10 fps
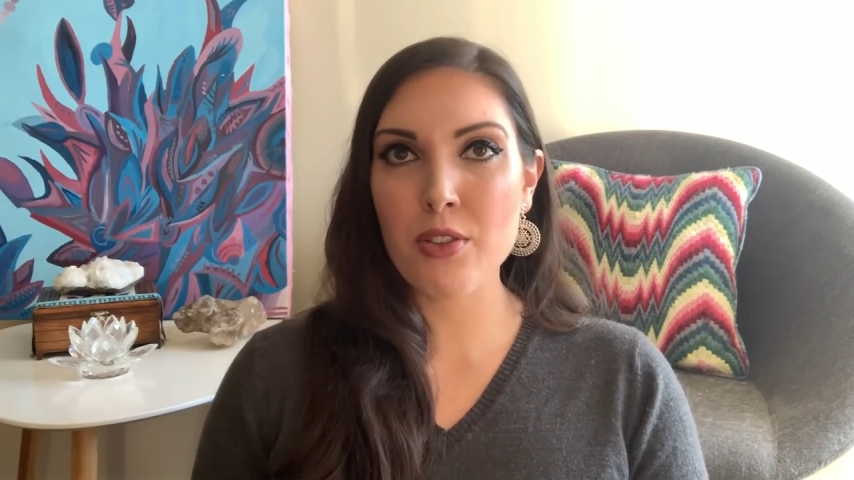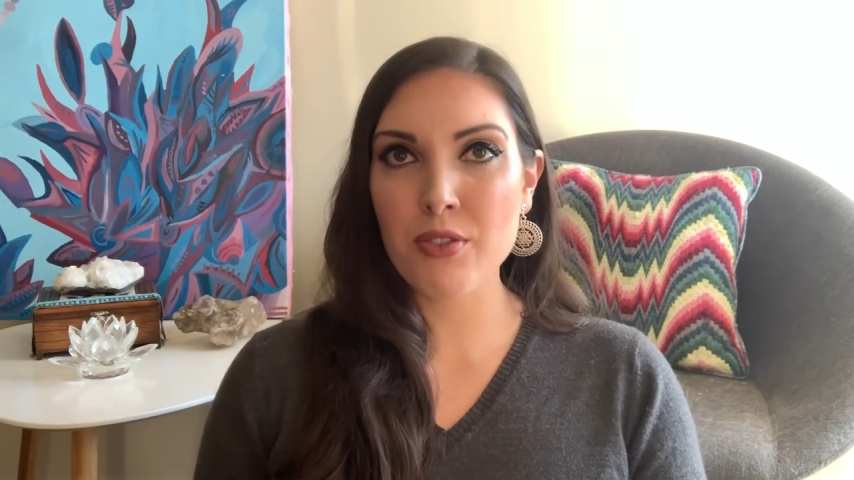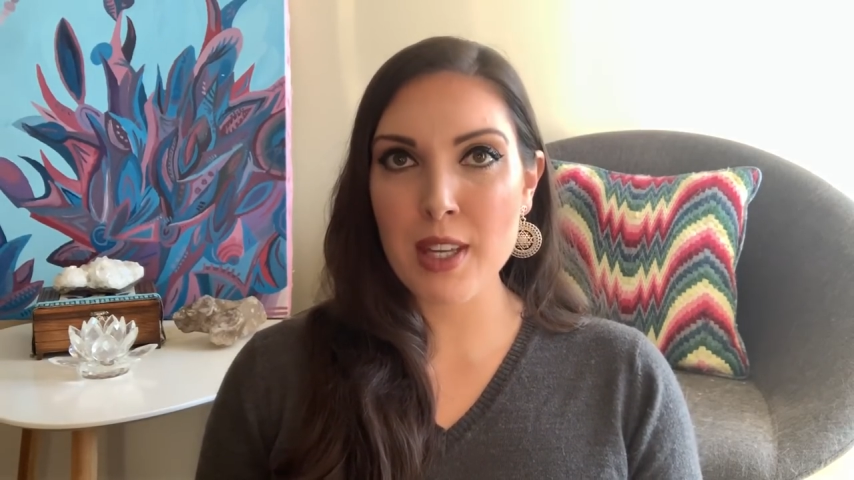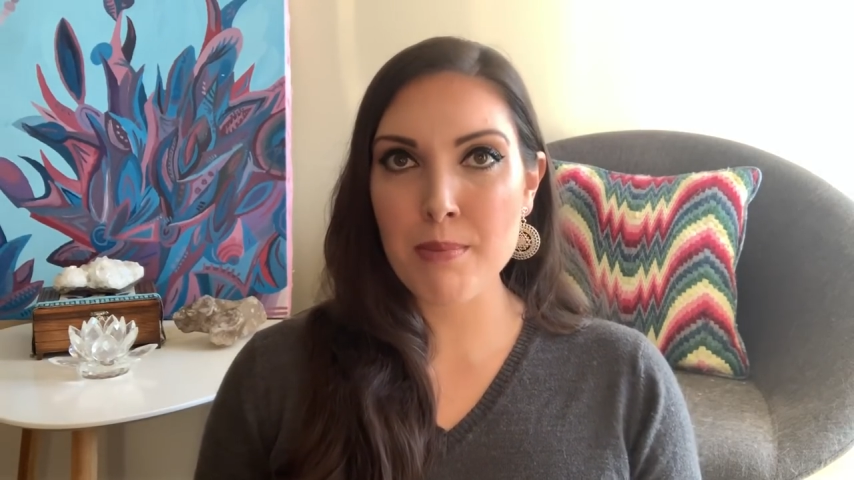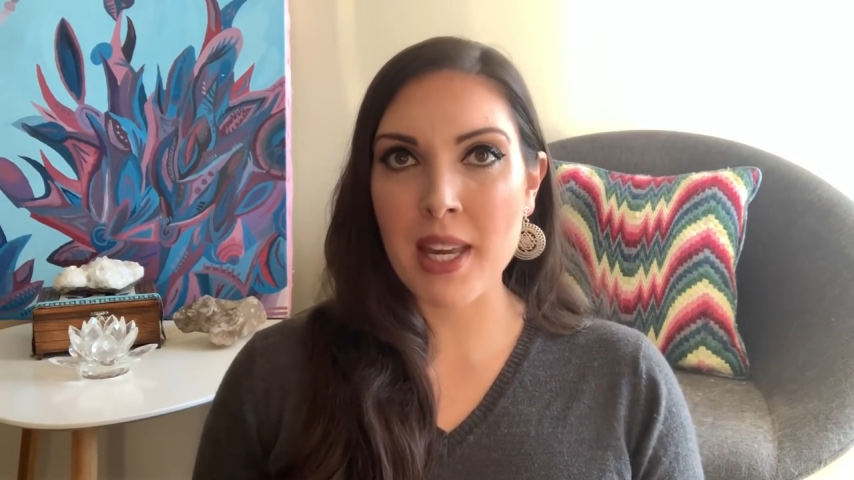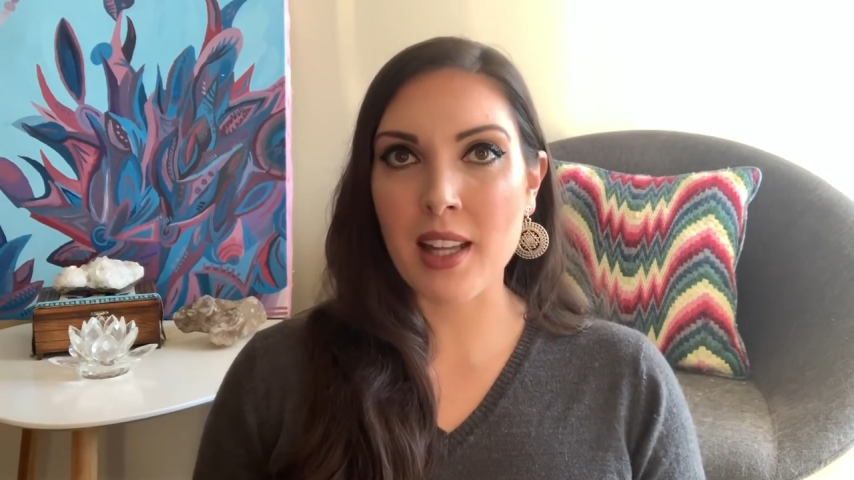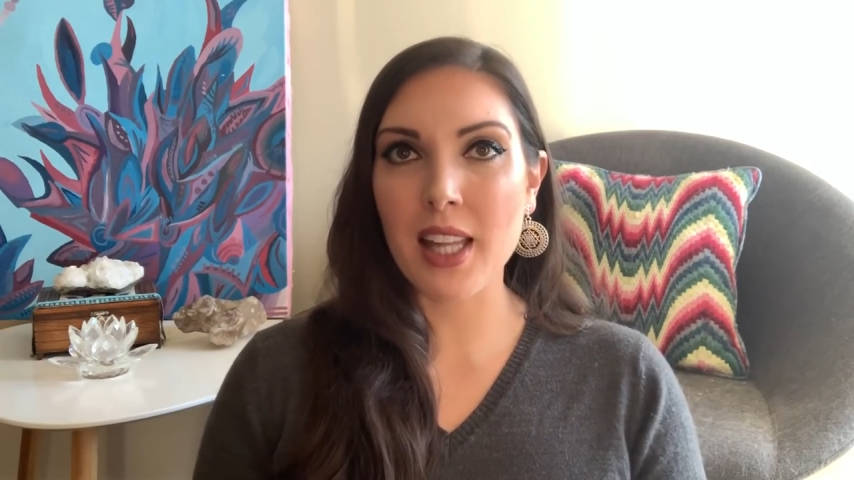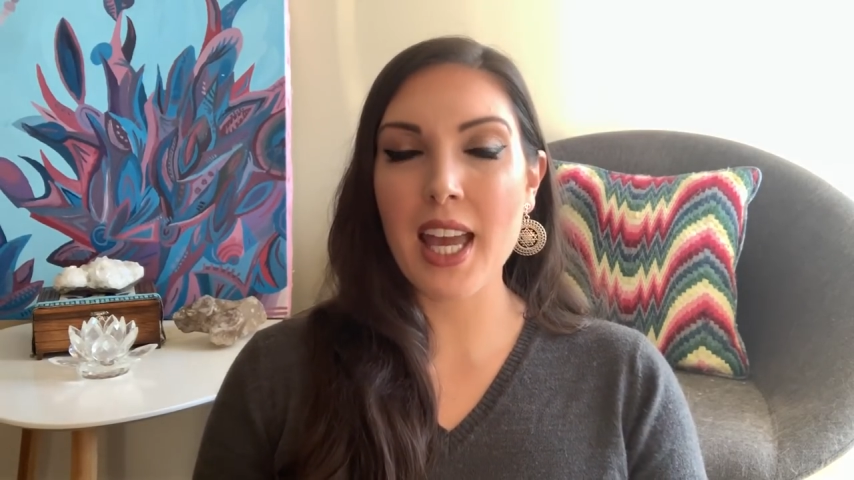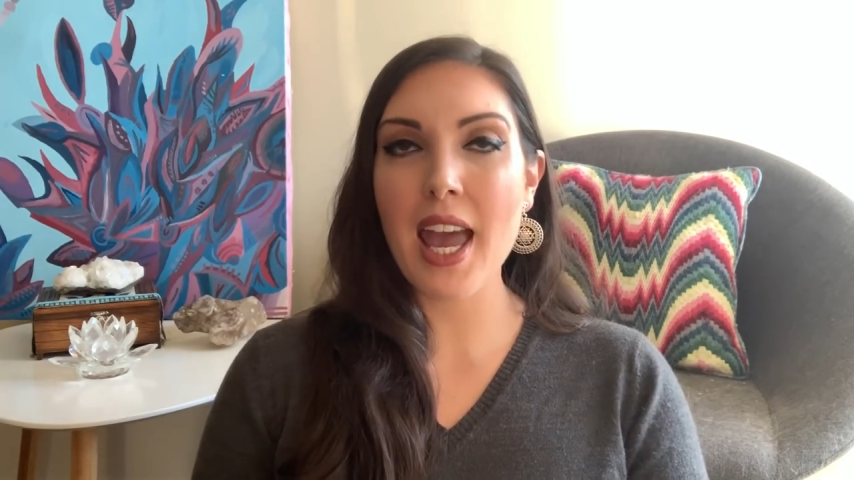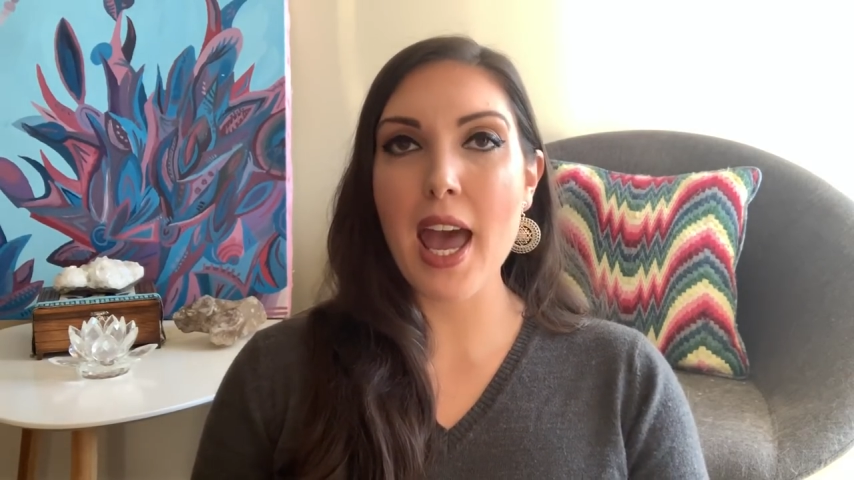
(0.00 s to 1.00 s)

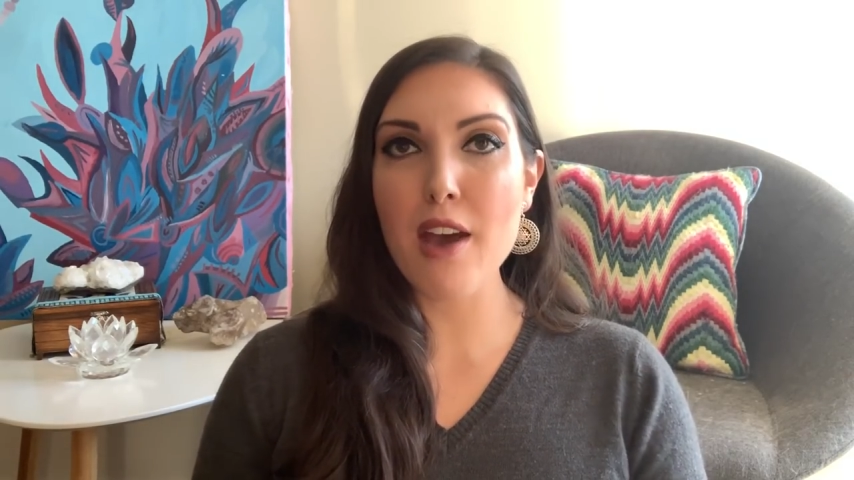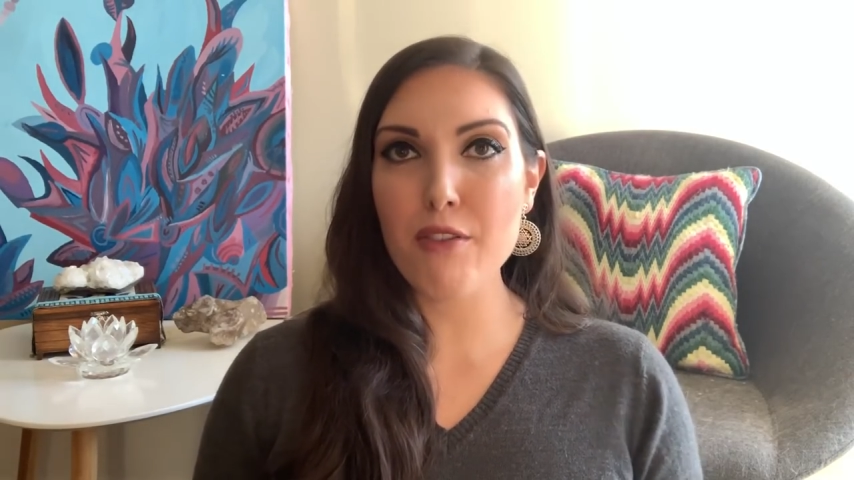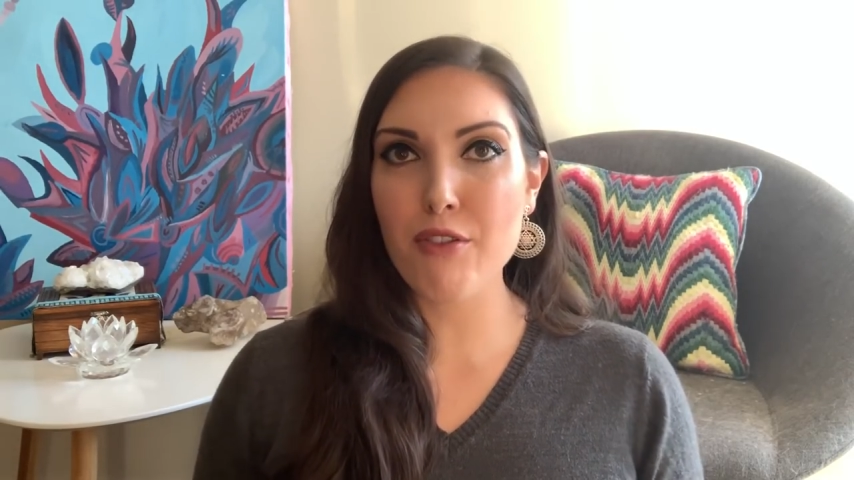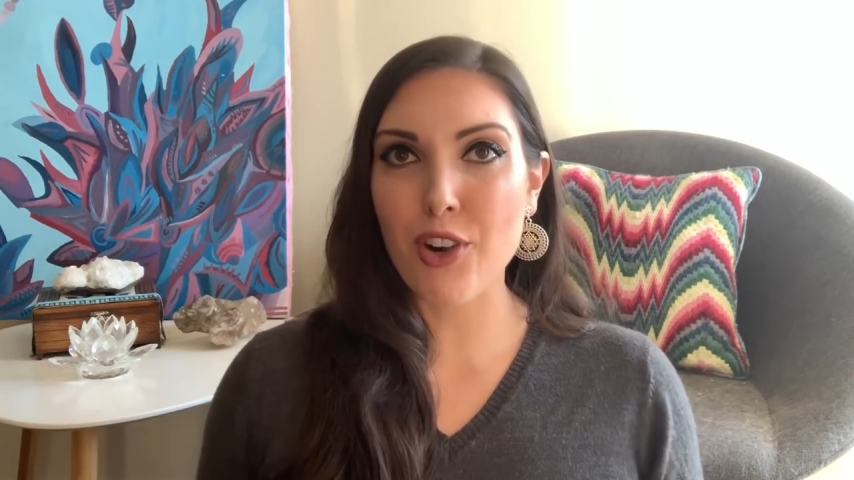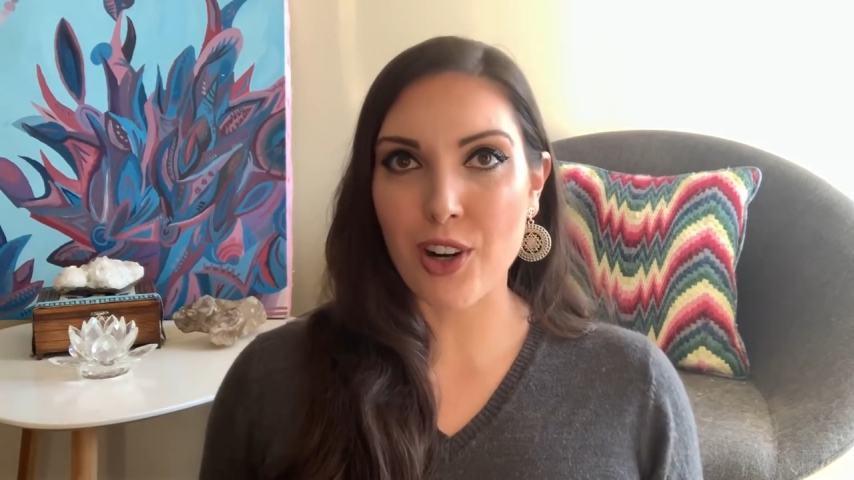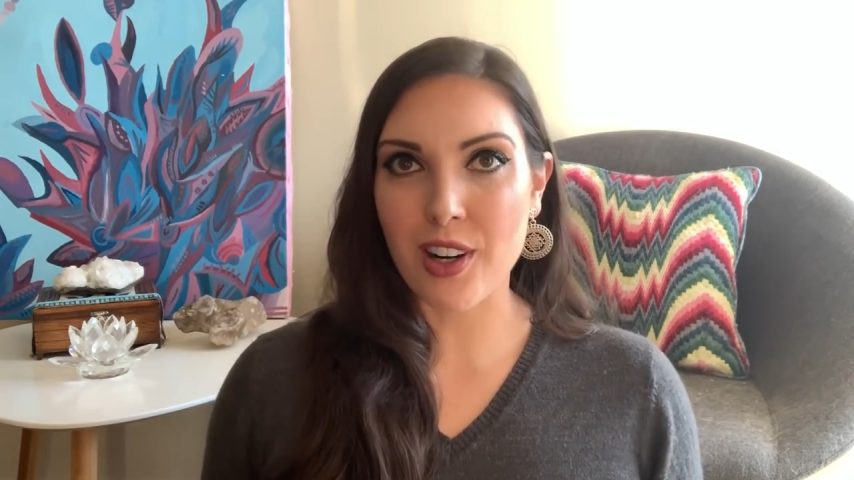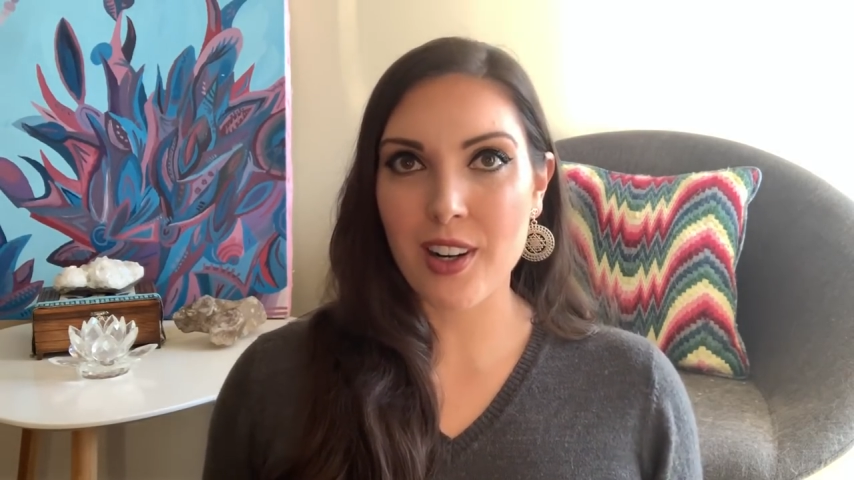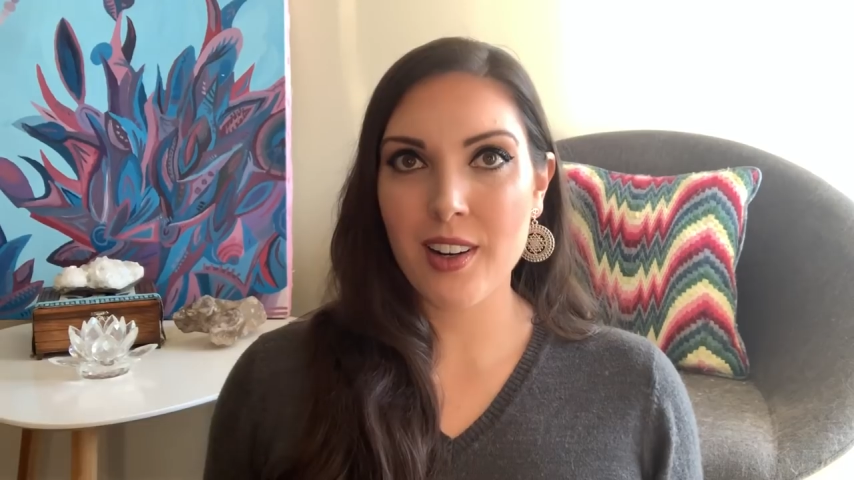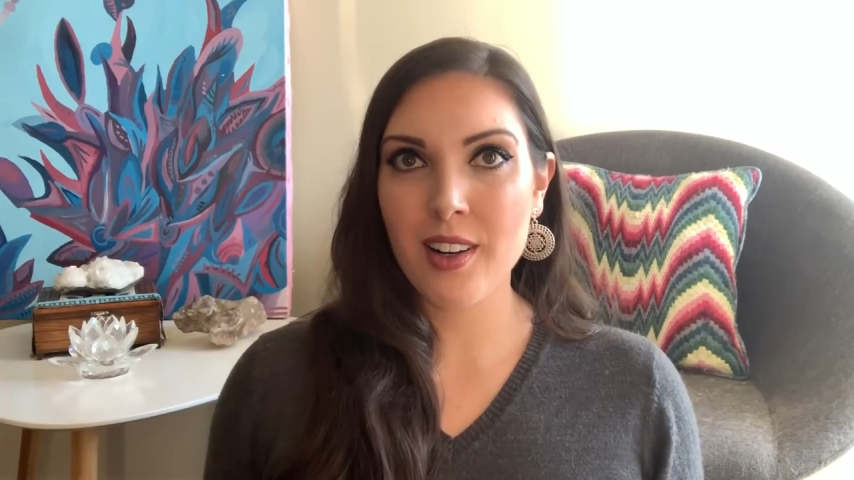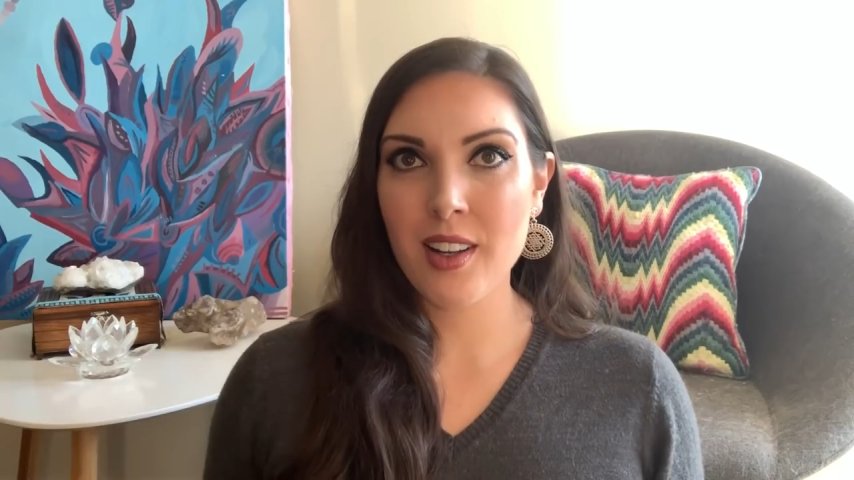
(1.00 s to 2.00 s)
female, ever.